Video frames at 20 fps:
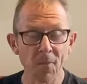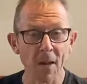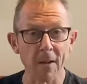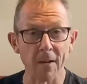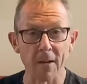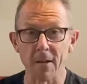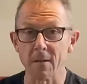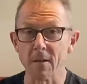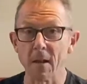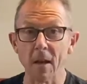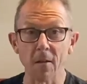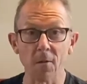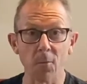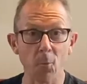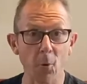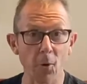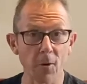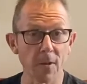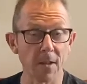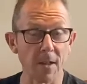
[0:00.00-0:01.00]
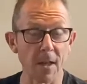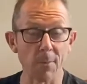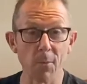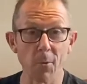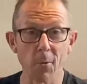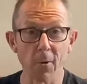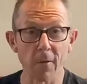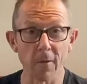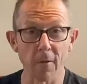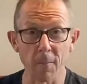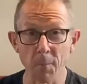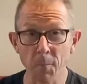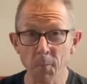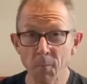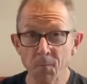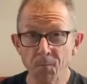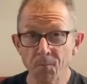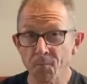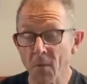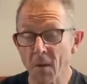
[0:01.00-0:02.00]
and it takes work to get more of them
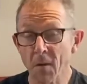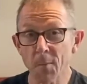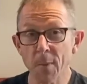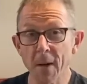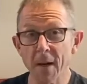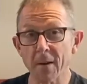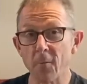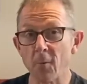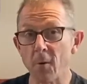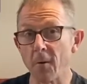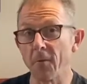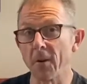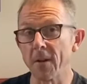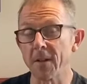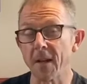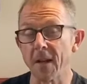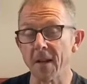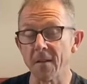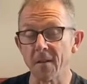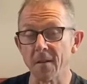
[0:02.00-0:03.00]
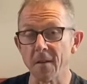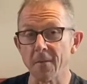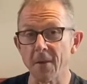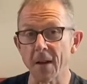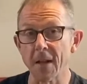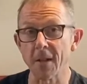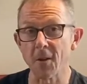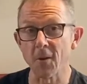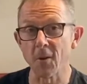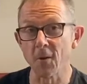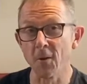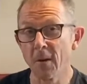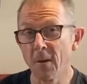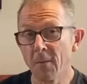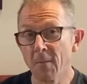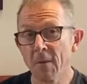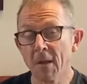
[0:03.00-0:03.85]
is part of what retains their value.